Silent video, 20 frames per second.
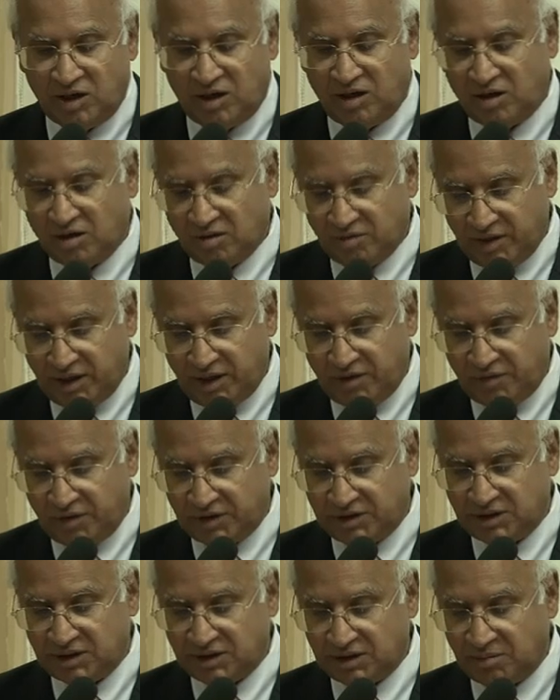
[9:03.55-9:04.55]
long way in
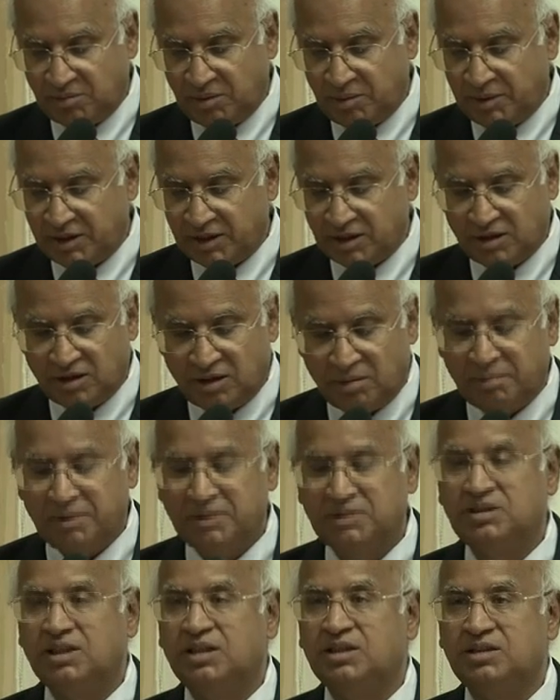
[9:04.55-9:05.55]
fetching them a better
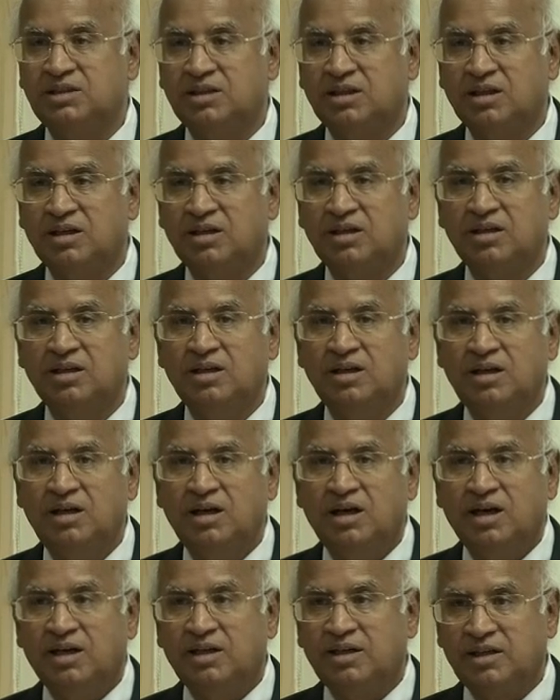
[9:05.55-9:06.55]
compensation
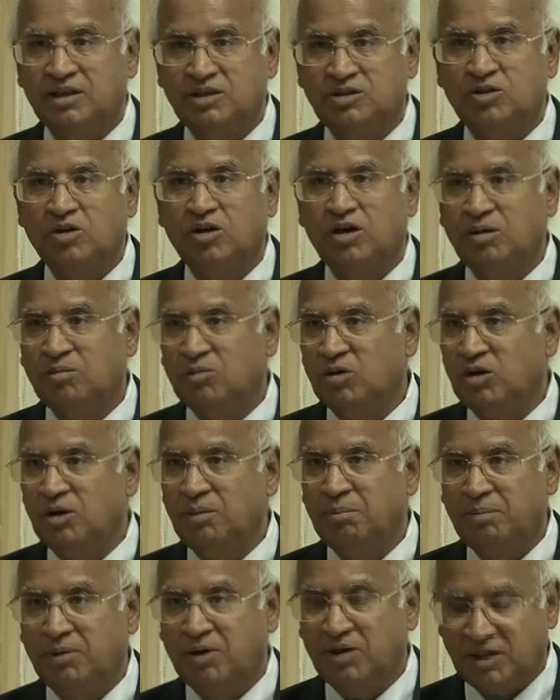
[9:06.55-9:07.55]
and restoring, more
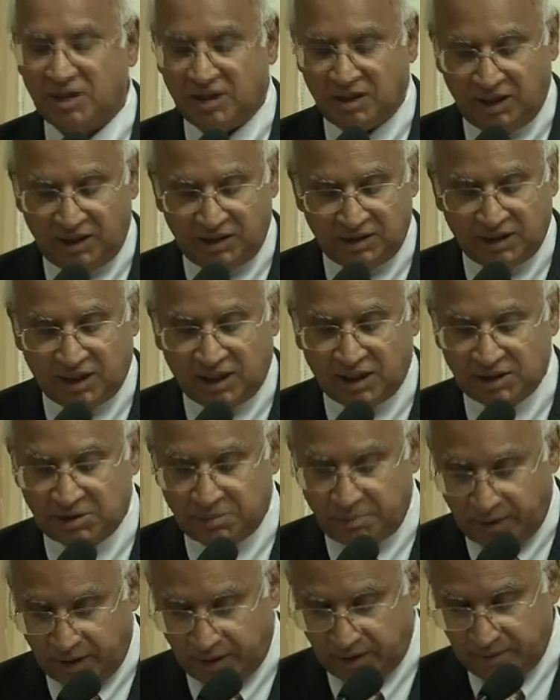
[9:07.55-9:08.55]
importantly, their
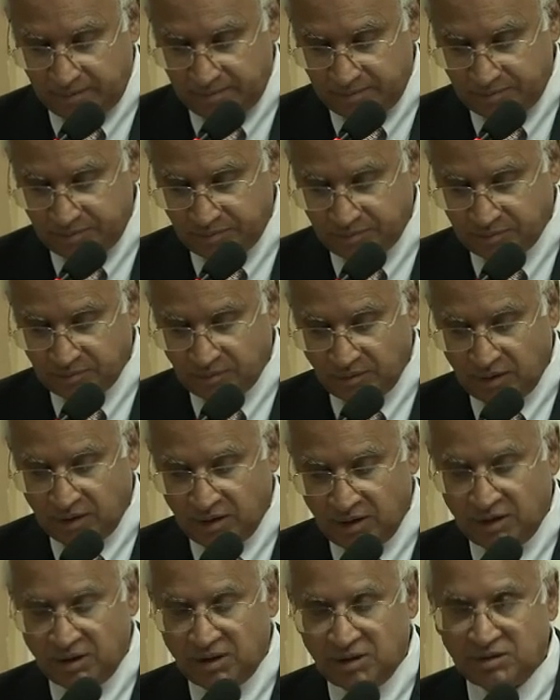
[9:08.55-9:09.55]
respect.
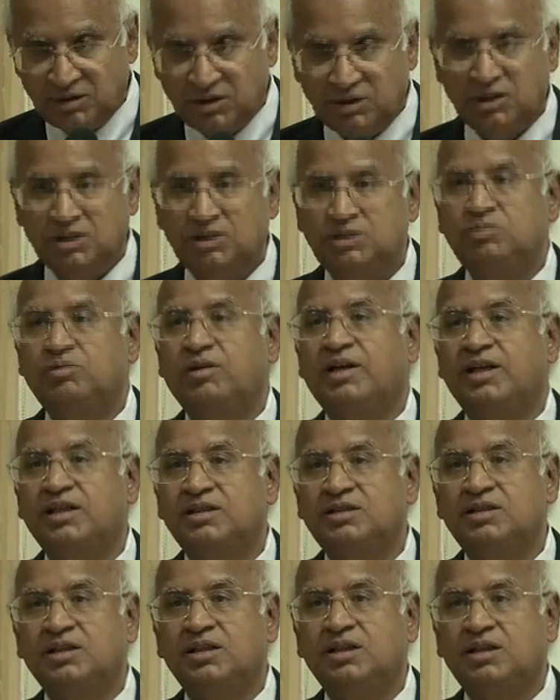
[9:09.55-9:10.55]
This is when I
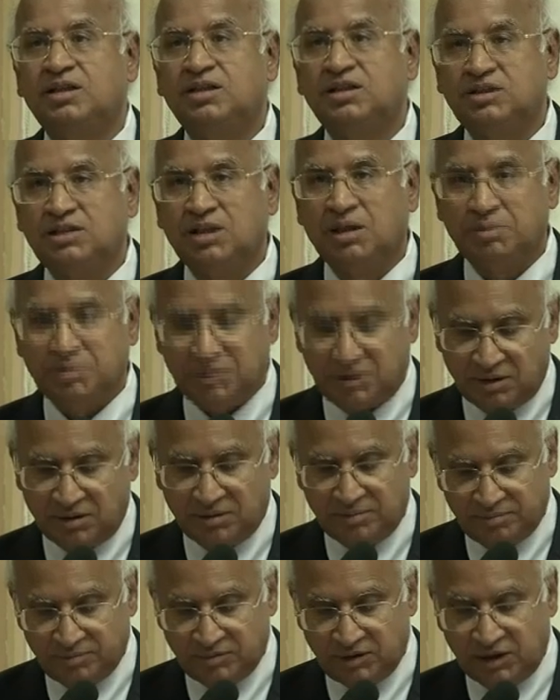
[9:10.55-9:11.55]
say disruption
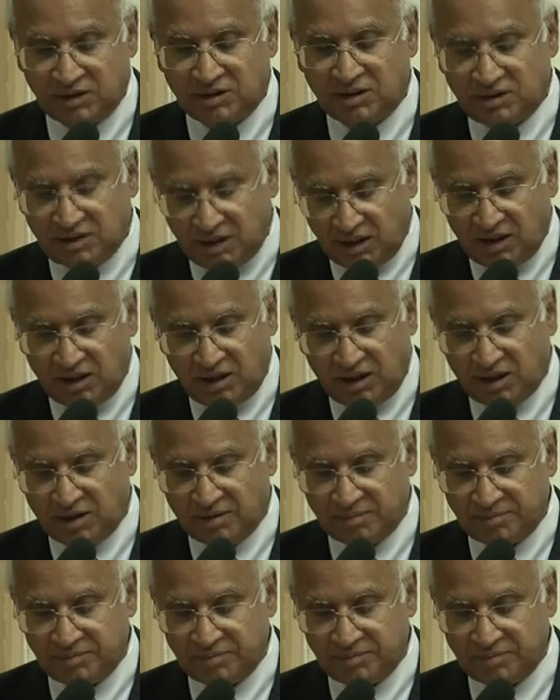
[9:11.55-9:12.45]
in the thinking.